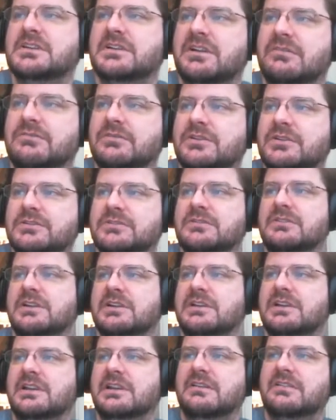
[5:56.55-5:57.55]

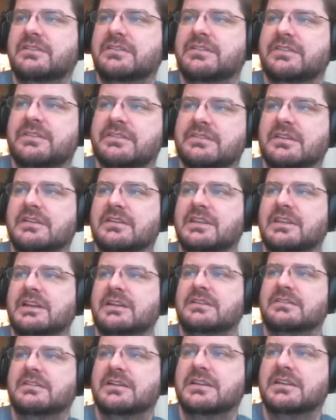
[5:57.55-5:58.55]
Rogue, Nelth's
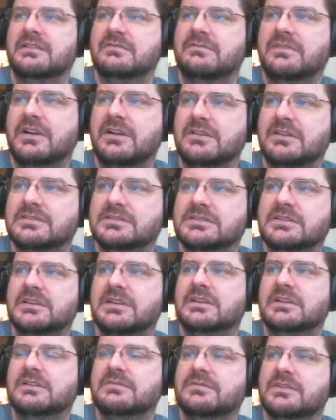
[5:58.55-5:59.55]
Lair, and Vault
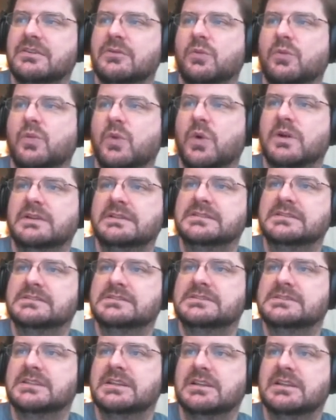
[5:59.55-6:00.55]
of the
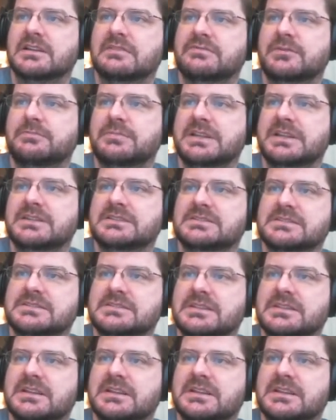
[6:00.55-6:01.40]
Wardens for pieces.